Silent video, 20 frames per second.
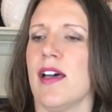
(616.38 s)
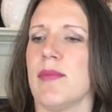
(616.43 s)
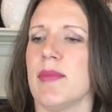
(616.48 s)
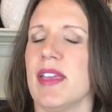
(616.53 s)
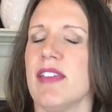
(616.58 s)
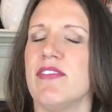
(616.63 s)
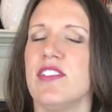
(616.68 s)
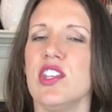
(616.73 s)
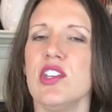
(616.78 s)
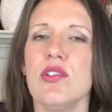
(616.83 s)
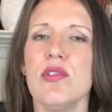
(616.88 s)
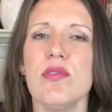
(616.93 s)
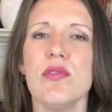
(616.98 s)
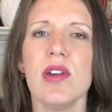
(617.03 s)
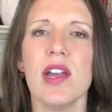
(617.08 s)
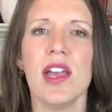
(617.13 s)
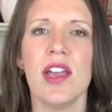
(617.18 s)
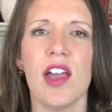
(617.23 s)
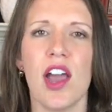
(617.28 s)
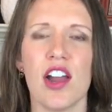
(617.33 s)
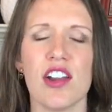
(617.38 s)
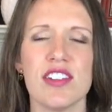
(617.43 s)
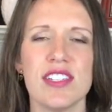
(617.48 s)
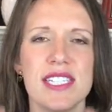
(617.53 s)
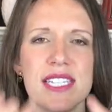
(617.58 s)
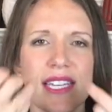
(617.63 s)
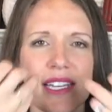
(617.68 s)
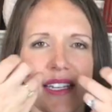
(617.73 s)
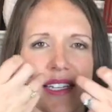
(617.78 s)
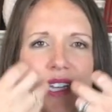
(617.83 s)
If you are
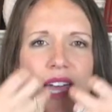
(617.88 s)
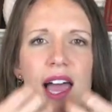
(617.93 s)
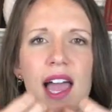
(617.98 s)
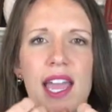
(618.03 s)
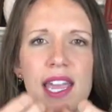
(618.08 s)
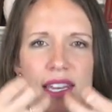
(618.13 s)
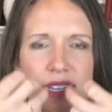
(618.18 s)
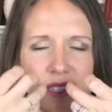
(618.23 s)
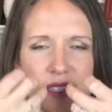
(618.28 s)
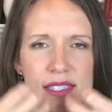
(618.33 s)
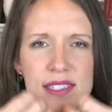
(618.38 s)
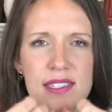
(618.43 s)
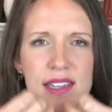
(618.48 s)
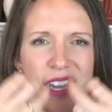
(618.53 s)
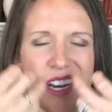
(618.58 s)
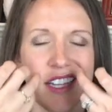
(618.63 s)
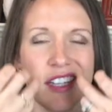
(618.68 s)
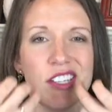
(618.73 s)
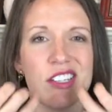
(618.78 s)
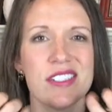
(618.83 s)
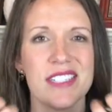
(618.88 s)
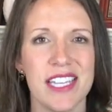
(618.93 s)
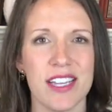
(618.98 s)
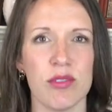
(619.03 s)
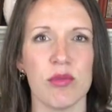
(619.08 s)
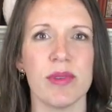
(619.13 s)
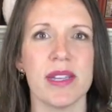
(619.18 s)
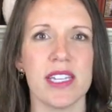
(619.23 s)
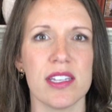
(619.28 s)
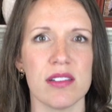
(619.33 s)
seeing lines, kind of looks like
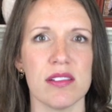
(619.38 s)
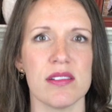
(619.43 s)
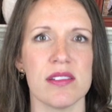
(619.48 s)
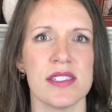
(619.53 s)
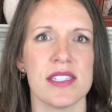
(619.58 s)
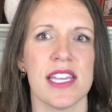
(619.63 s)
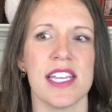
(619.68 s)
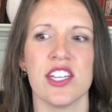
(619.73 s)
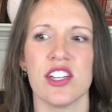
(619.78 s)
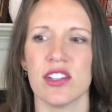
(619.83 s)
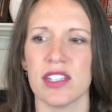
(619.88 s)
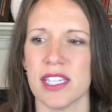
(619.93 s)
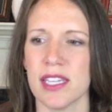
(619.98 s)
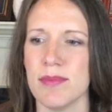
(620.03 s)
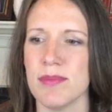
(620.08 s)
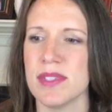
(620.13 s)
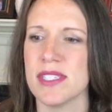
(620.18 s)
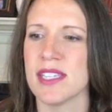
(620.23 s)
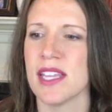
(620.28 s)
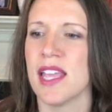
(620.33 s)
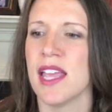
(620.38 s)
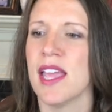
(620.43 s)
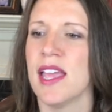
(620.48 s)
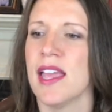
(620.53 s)
wrinkles in your lips,